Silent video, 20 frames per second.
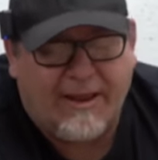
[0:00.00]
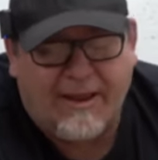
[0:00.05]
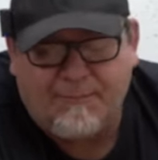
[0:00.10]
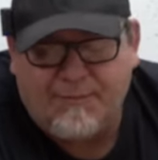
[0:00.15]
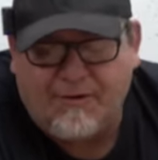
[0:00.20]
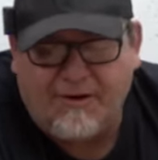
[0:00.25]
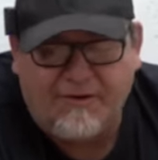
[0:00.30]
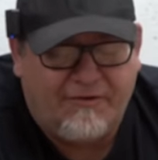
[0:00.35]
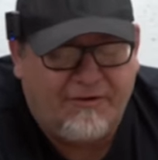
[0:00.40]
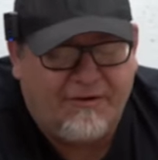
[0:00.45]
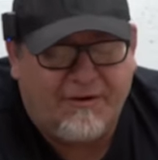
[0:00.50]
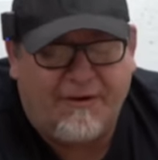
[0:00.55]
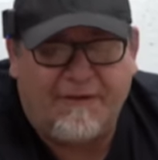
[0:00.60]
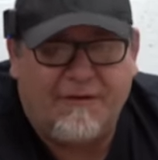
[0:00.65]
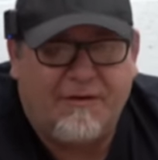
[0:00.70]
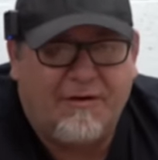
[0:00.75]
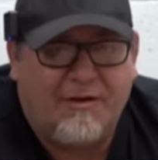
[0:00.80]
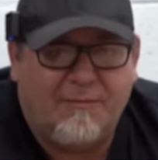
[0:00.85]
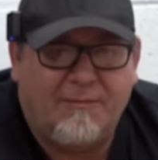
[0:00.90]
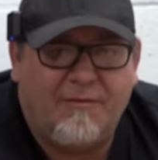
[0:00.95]
punching all
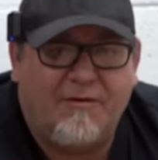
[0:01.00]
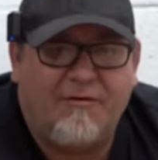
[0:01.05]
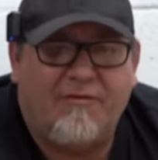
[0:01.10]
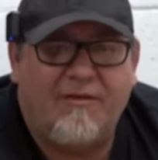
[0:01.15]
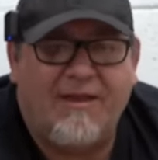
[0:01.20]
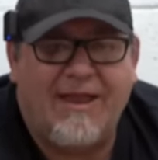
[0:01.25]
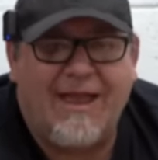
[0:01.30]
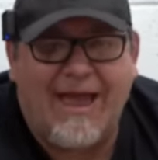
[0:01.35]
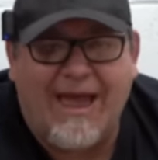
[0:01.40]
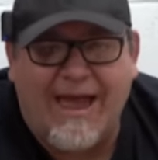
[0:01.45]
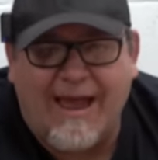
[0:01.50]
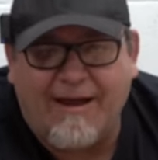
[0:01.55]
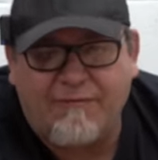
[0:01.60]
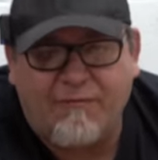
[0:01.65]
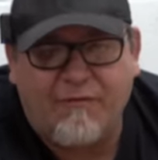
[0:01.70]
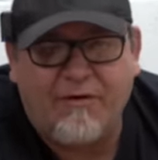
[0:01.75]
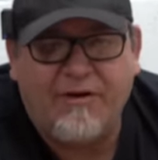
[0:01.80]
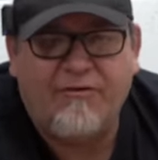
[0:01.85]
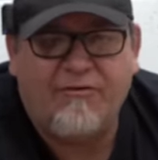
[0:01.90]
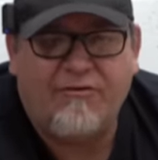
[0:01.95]
the numbers, the
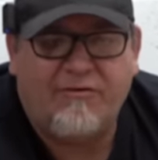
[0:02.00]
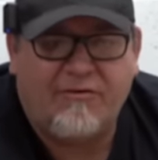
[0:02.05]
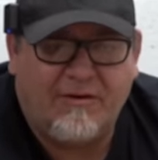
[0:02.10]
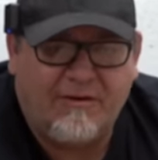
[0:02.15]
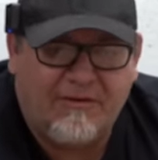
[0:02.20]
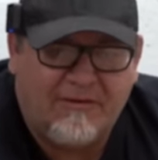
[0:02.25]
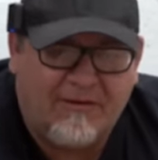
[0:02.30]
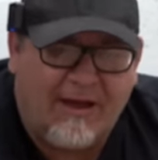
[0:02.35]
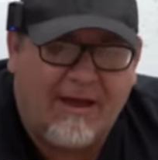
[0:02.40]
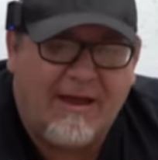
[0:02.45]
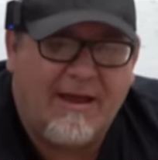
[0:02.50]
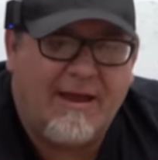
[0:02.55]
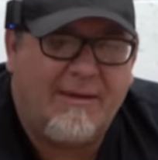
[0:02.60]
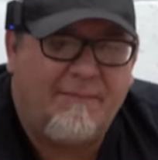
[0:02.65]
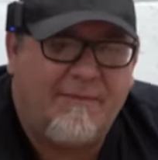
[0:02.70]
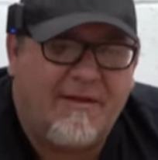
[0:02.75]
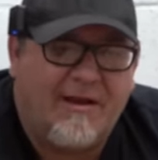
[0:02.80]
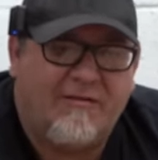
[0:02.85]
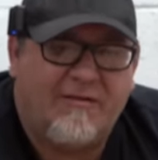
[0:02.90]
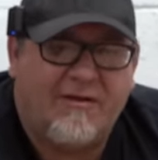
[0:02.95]
average
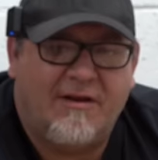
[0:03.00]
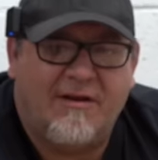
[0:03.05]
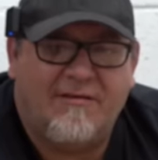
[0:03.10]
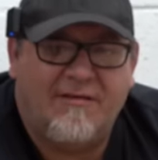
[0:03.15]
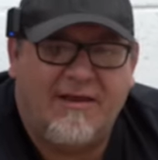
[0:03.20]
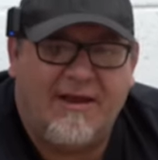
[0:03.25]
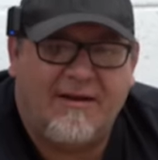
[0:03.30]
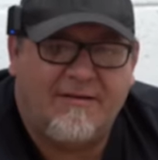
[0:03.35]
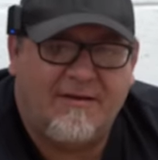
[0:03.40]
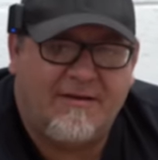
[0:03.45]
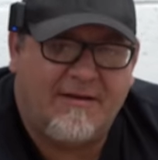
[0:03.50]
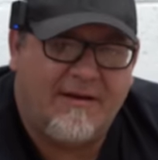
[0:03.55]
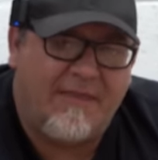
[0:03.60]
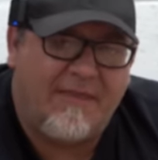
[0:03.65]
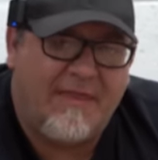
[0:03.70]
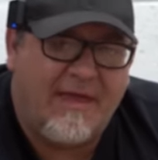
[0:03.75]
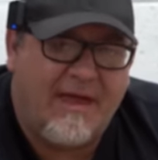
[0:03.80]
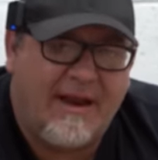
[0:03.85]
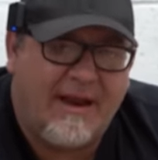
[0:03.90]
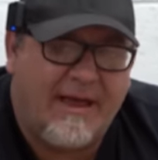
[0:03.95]
time that it's going to take to
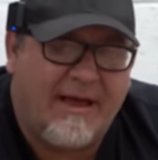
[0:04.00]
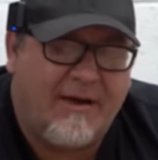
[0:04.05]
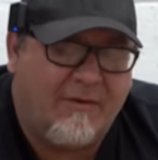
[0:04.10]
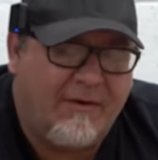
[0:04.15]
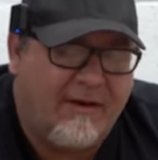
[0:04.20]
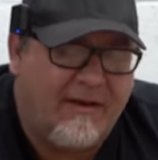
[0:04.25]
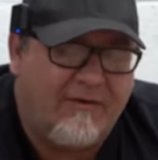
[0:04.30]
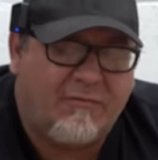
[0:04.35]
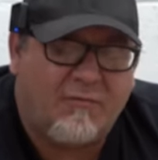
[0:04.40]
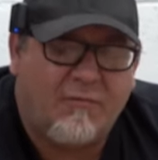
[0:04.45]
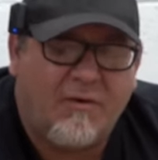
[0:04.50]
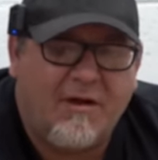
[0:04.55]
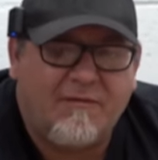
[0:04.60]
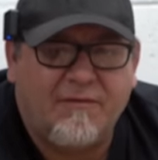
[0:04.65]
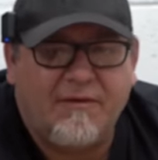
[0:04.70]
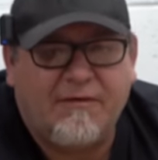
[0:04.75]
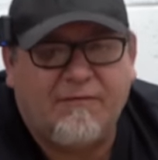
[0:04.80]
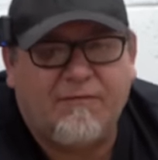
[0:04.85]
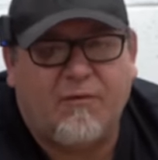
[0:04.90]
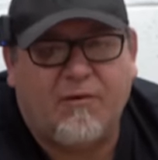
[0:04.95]
cut that out is
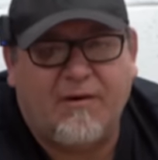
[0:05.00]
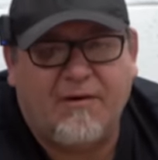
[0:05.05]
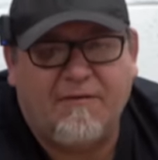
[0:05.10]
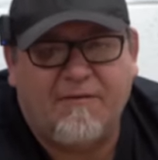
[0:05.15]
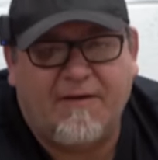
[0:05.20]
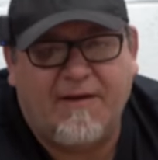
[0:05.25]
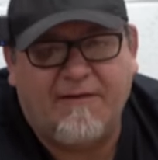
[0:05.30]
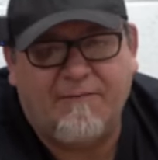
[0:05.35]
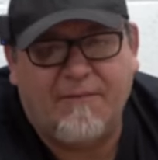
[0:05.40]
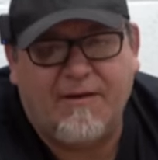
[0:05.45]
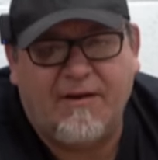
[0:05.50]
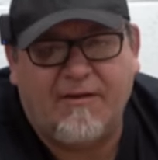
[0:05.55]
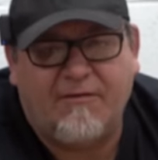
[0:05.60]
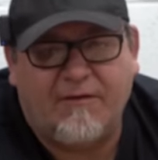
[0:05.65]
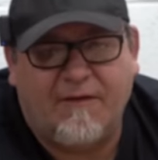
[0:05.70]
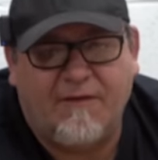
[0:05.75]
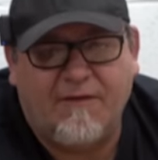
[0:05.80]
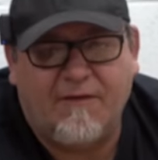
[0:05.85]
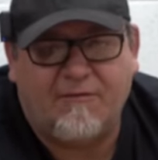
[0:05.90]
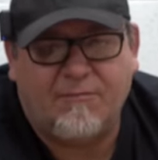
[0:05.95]
roughly 45 minutes
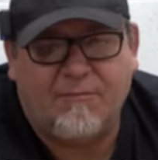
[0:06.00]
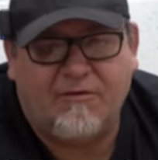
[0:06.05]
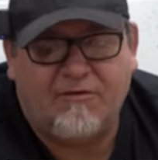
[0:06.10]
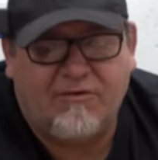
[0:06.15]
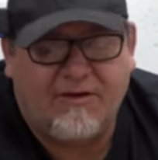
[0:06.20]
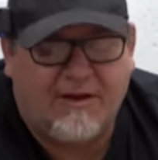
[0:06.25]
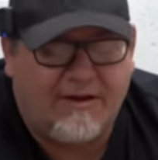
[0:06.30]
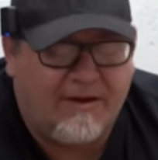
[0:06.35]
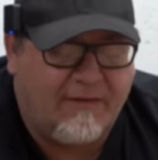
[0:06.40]
on this machine.